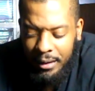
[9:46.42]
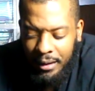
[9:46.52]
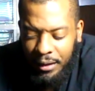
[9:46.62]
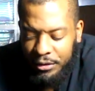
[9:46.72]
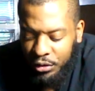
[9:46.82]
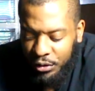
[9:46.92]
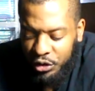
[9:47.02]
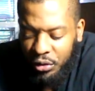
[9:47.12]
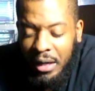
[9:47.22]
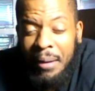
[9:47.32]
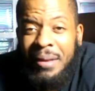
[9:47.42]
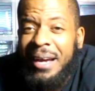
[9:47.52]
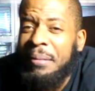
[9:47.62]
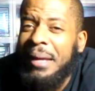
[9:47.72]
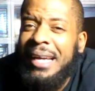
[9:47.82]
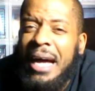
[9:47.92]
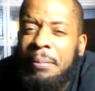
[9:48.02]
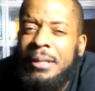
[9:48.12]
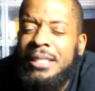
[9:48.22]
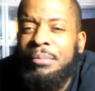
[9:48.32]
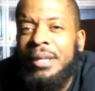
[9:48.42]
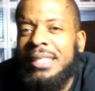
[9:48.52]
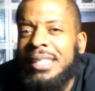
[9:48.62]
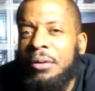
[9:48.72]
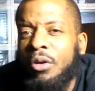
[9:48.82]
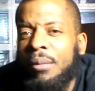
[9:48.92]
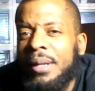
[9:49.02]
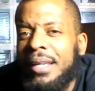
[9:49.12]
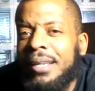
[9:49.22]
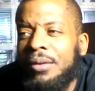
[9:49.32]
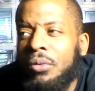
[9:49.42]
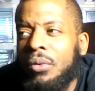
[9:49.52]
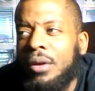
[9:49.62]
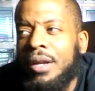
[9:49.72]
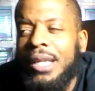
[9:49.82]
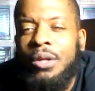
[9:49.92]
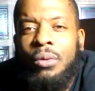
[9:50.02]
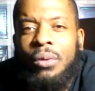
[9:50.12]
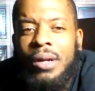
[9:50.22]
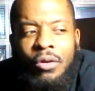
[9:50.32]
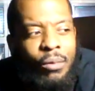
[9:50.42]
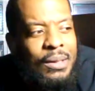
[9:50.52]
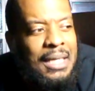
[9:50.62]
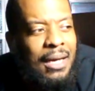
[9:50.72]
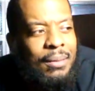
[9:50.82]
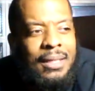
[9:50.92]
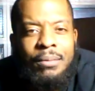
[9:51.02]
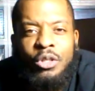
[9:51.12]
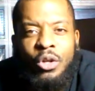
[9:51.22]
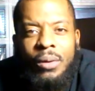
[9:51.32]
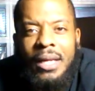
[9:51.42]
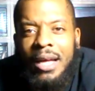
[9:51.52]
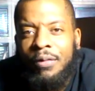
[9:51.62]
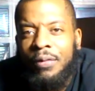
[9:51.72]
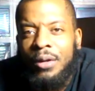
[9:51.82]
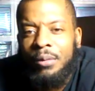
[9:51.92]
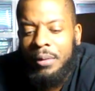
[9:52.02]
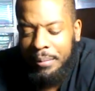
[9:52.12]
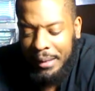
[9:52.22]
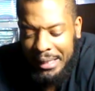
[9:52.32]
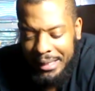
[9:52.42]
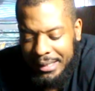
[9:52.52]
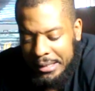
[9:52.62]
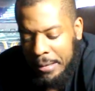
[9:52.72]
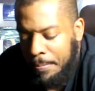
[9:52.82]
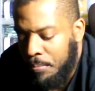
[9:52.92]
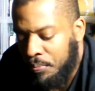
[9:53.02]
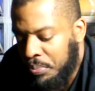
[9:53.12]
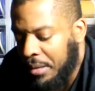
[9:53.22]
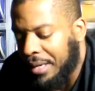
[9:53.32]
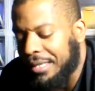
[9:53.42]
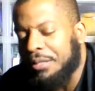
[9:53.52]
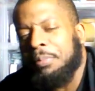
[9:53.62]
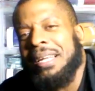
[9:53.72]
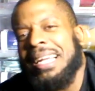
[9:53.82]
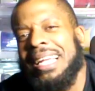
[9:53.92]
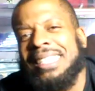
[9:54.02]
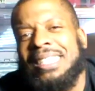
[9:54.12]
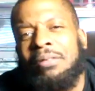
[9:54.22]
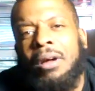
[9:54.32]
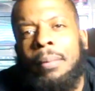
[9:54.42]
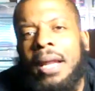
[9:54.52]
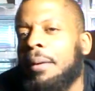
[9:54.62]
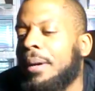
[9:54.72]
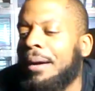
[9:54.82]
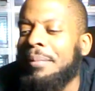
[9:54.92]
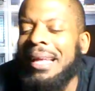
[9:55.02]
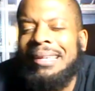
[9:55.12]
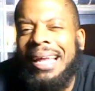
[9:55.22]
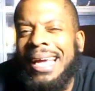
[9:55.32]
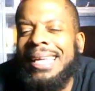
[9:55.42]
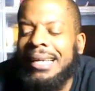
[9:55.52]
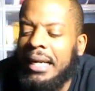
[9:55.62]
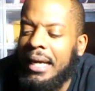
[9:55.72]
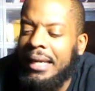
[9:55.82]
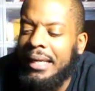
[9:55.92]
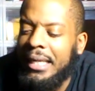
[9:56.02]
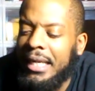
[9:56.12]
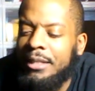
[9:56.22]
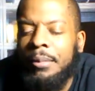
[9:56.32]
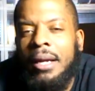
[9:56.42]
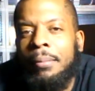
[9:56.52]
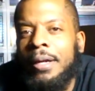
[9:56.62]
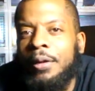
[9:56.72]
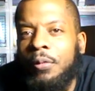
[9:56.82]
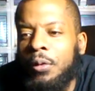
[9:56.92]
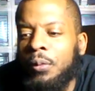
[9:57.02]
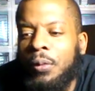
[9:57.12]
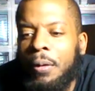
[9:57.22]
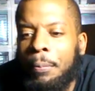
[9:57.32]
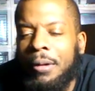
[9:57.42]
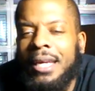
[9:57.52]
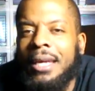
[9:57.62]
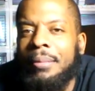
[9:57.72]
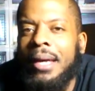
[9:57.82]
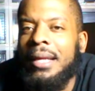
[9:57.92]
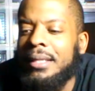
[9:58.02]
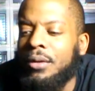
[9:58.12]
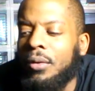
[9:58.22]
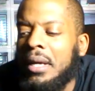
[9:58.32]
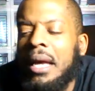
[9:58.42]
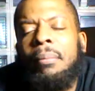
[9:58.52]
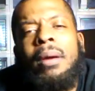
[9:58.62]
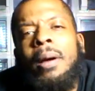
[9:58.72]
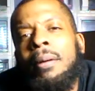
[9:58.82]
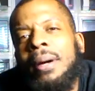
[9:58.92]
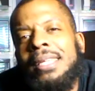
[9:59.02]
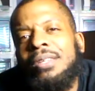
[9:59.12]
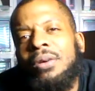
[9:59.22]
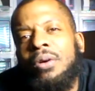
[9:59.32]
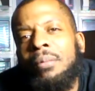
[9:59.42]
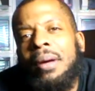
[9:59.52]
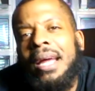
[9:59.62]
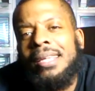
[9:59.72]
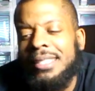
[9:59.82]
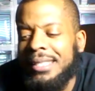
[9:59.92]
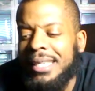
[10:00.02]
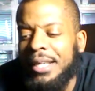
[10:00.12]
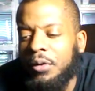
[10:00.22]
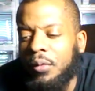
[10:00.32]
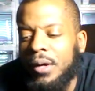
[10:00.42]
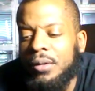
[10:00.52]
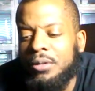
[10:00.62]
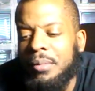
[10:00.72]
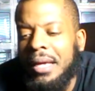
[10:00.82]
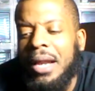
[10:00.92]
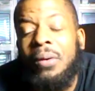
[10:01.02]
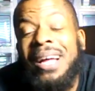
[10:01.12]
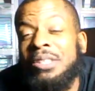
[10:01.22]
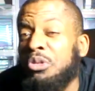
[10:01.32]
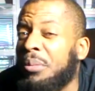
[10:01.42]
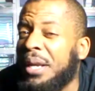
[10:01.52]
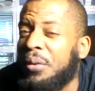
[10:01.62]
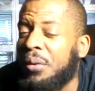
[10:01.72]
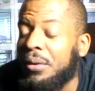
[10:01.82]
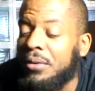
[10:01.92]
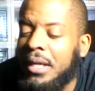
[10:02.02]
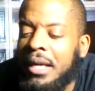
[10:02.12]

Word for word: a long story short, I'm not gonna be copping as much as I normally do in a normal time because I'm slowing down for a little bit because there's been a lot of stuff coming out, but I'm not liking a lot of the kicks, man. I'm getting real, real picky, man. So maybe I might start going back just getting grails, man. I don't got too many grails,